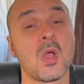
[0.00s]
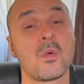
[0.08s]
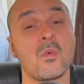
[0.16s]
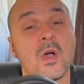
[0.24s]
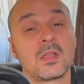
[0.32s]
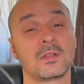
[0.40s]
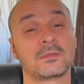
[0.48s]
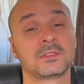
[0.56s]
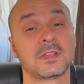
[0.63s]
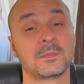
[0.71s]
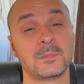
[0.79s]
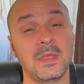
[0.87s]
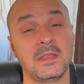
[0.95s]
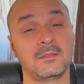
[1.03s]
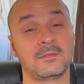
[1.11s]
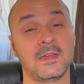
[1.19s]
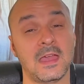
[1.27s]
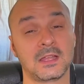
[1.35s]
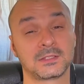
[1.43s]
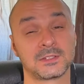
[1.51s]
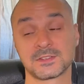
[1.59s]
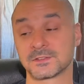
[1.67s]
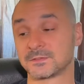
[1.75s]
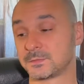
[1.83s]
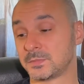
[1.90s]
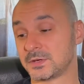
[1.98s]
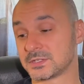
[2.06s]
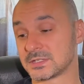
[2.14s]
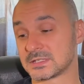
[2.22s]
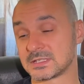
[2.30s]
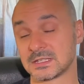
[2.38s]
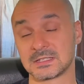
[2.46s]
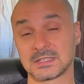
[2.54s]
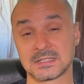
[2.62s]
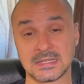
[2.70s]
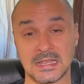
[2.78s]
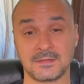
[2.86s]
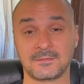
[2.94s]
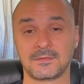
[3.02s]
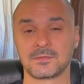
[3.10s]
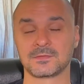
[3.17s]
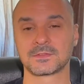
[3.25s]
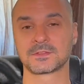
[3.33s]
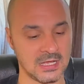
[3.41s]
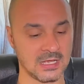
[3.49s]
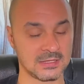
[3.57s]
one of the main factors of purchasing these headphones.